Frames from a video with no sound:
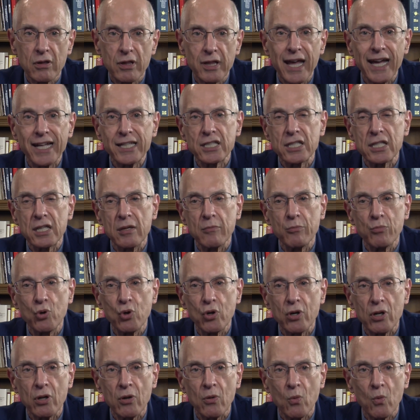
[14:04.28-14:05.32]
That's the
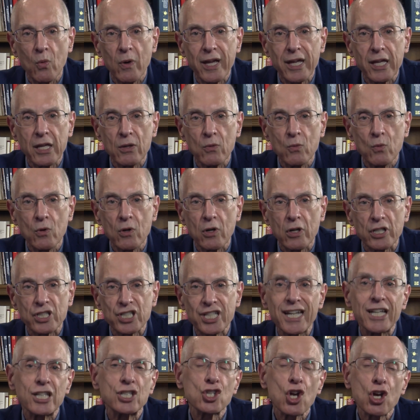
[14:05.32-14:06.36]
important way it works.
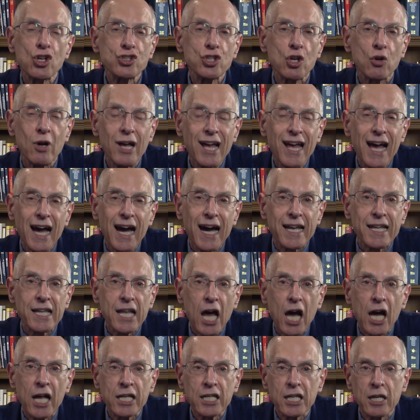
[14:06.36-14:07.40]
And it's also a
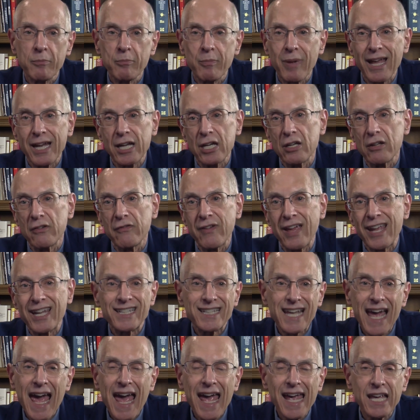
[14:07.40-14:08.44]
non-competitive
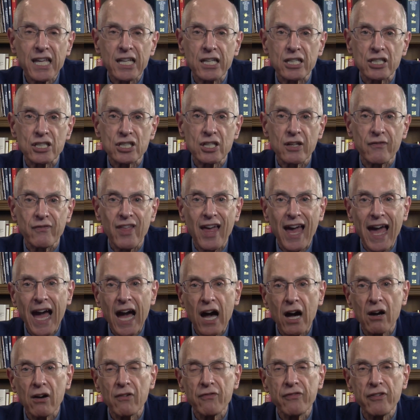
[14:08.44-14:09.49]
antagonist of the
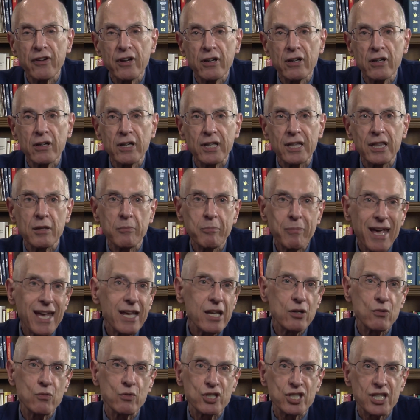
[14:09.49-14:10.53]
alpha and the
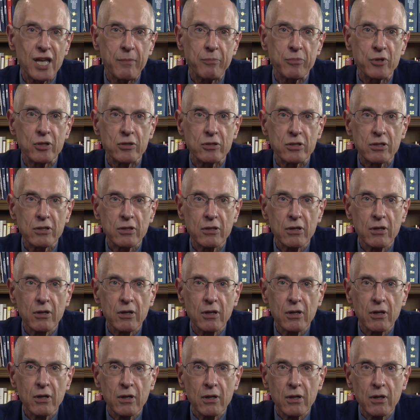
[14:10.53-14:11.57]
beta receptors.
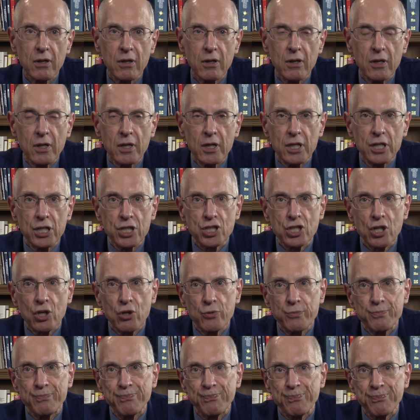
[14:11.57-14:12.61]

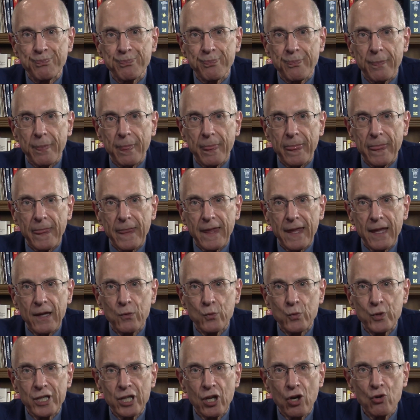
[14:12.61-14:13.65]
So
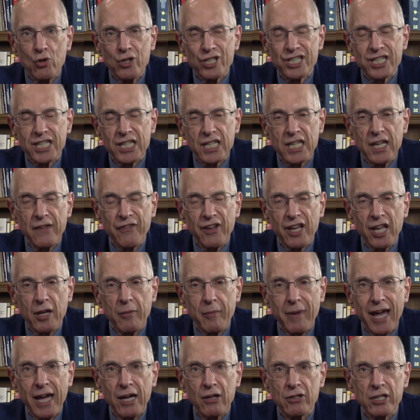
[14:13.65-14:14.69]
we know a significant
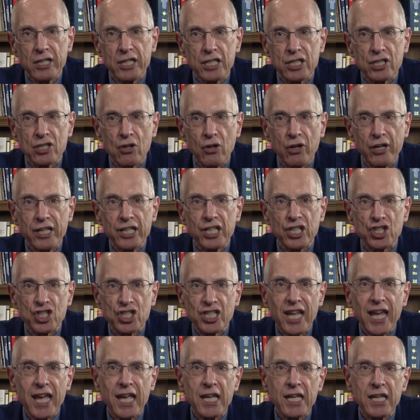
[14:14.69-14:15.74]
amount is going to
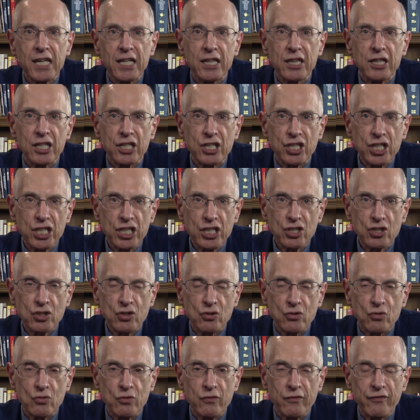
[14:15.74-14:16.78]
stay in the
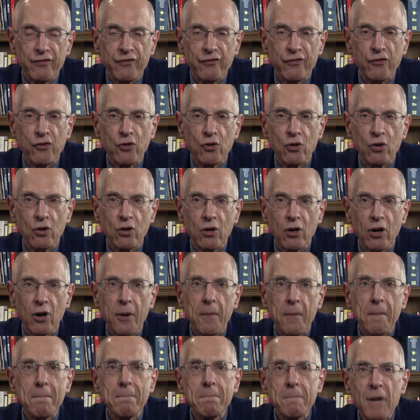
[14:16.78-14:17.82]
tissue
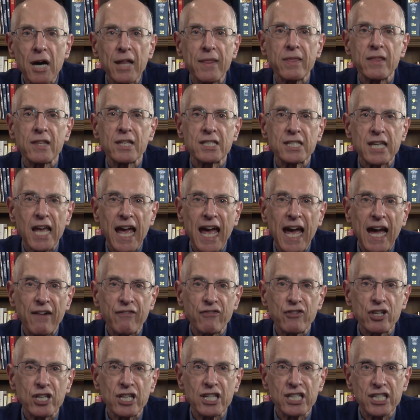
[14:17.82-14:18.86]
for months
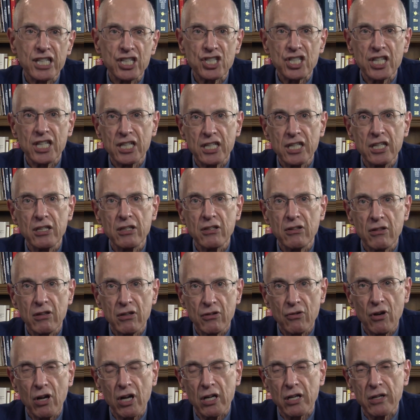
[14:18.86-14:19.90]
after you discontinue the
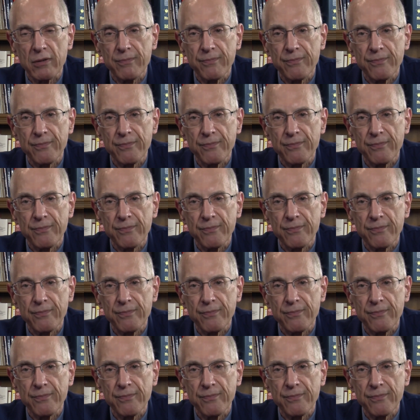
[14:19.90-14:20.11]
drug.